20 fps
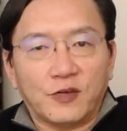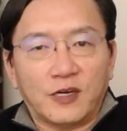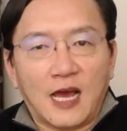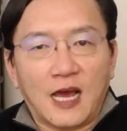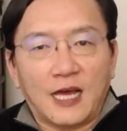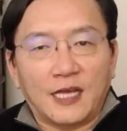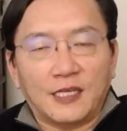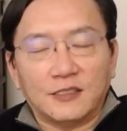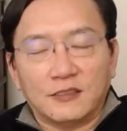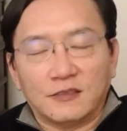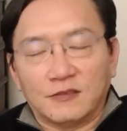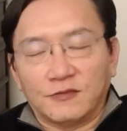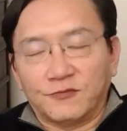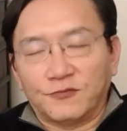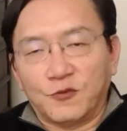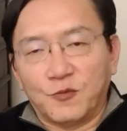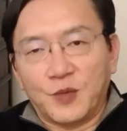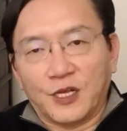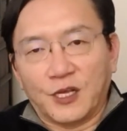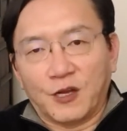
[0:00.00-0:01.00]
not
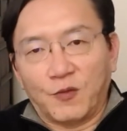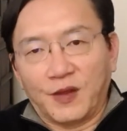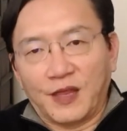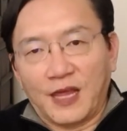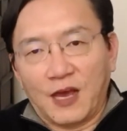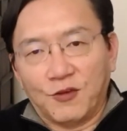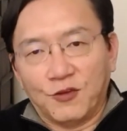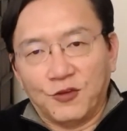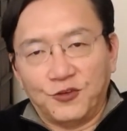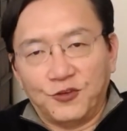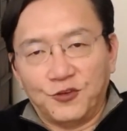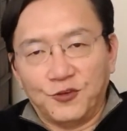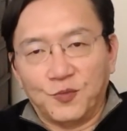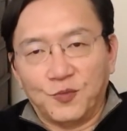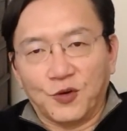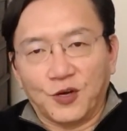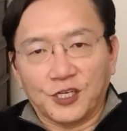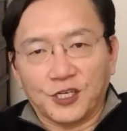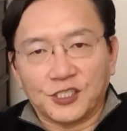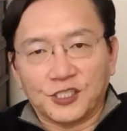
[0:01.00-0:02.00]
familiar with how YouTube
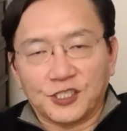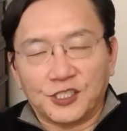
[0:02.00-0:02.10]
works,